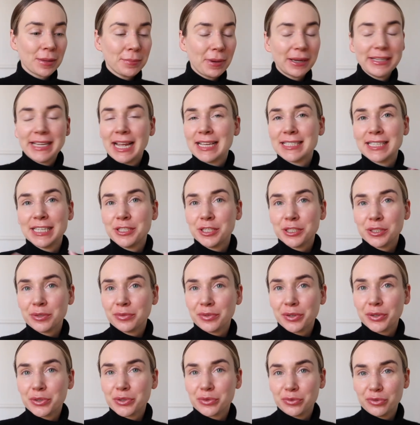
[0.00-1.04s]
But yes, it just
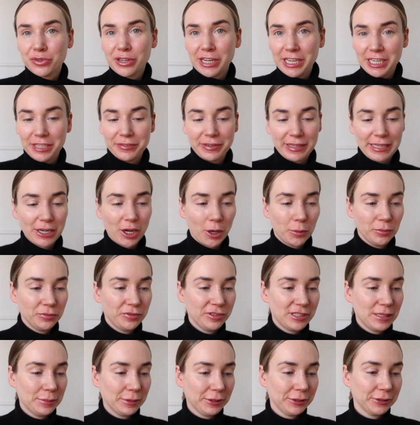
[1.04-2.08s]
feels really, really
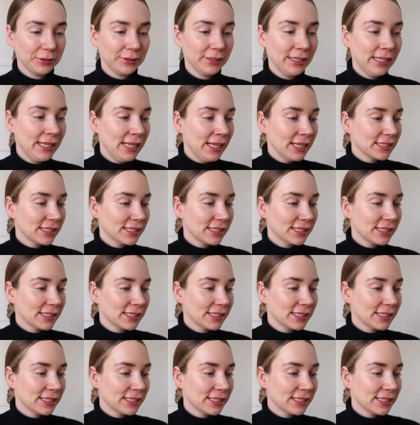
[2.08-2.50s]
comfortable.